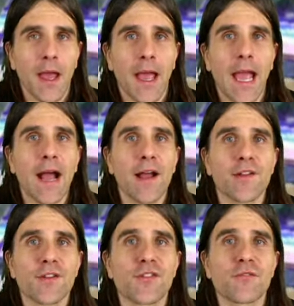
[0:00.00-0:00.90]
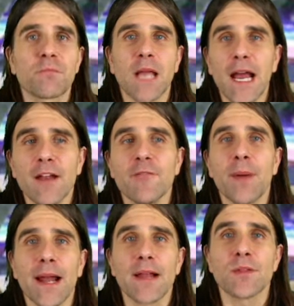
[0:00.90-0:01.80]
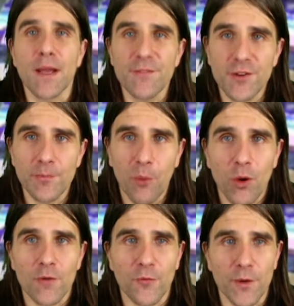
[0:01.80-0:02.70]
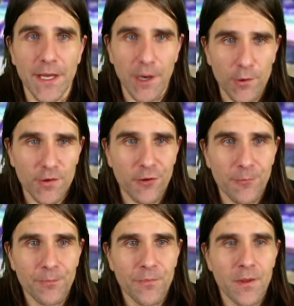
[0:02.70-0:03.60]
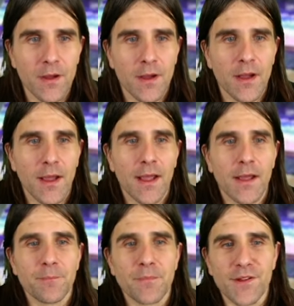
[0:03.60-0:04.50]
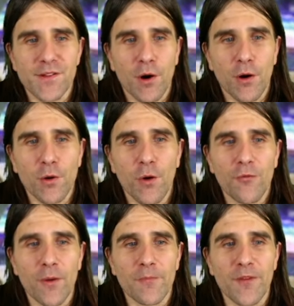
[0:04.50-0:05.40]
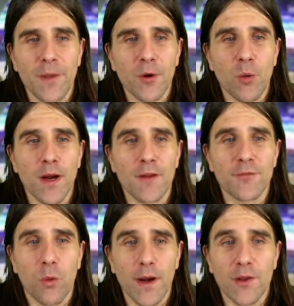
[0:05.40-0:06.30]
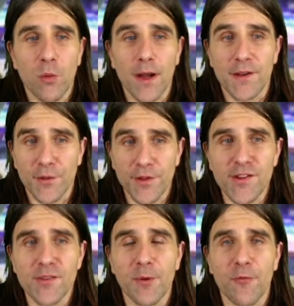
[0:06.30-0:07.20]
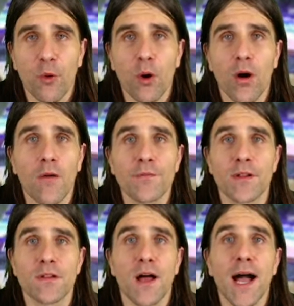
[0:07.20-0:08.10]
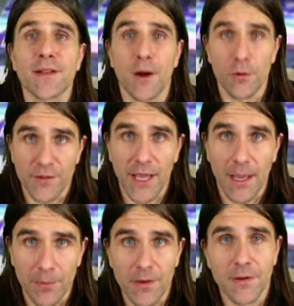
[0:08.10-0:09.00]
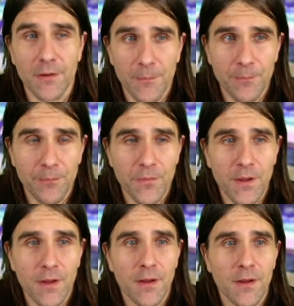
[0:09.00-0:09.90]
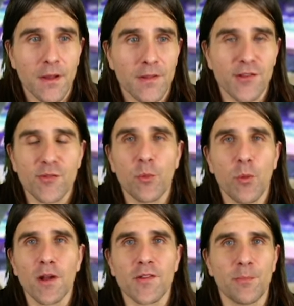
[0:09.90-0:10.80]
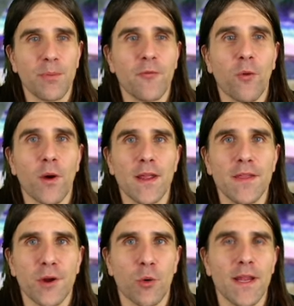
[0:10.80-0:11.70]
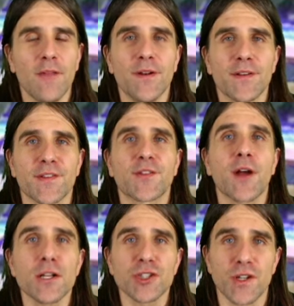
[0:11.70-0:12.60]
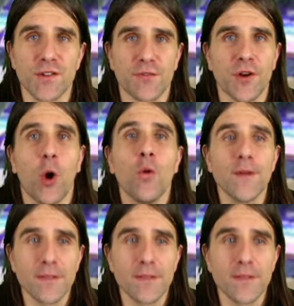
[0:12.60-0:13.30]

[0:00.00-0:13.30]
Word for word: has kind of been on life support for years. This is an article from February of 2020. So this is before all of the lockdowns happened. This was before there were even discussions of COVID